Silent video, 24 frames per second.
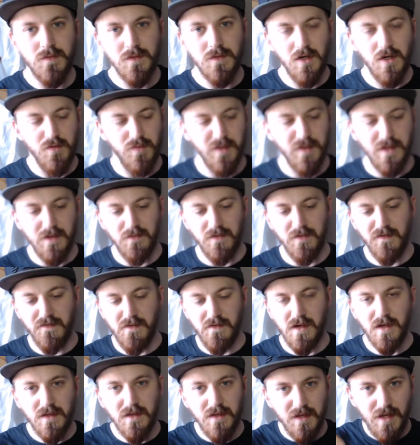would open it with
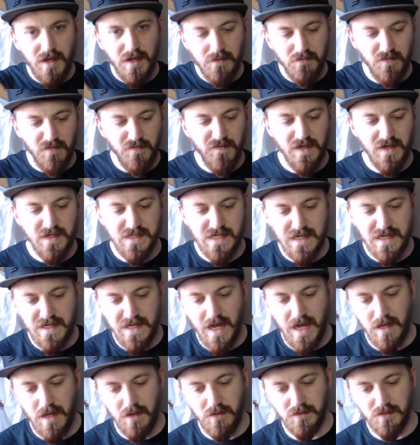like the camera facing
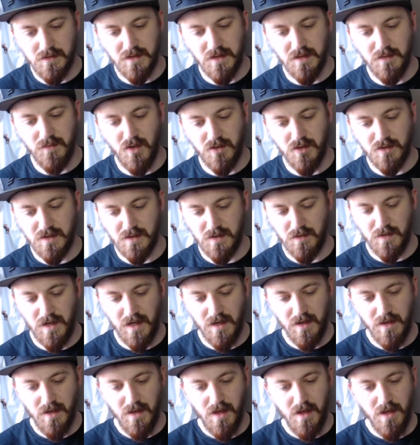down onto the box and all
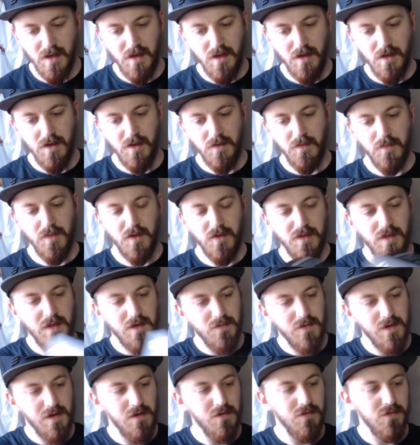that. But
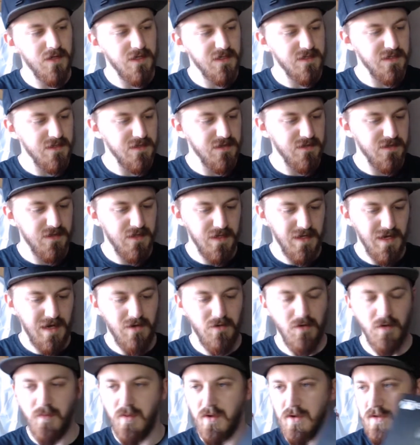there we go, this is the
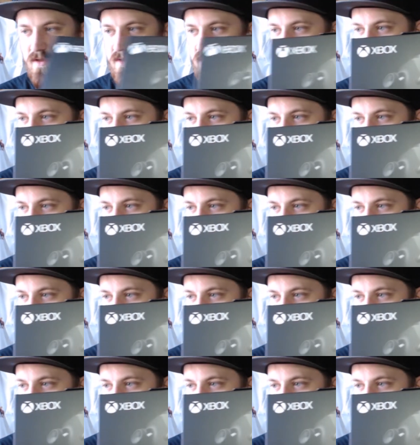outer box,